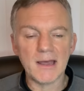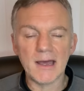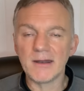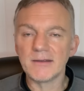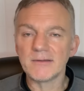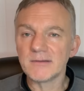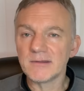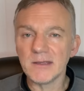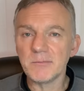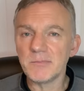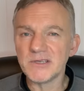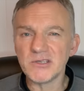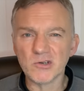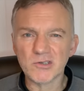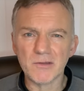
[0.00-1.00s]
And they'd be
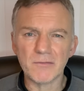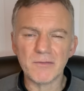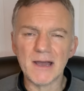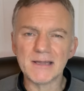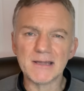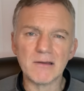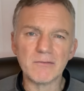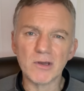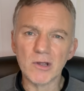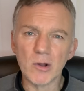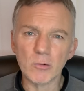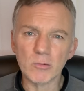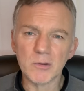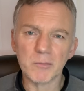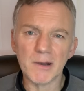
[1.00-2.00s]
justified in having a
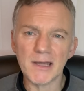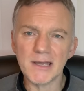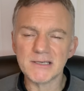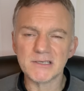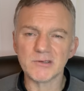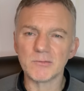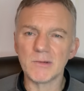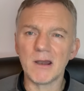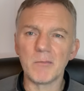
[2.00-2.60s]
go at the players as well.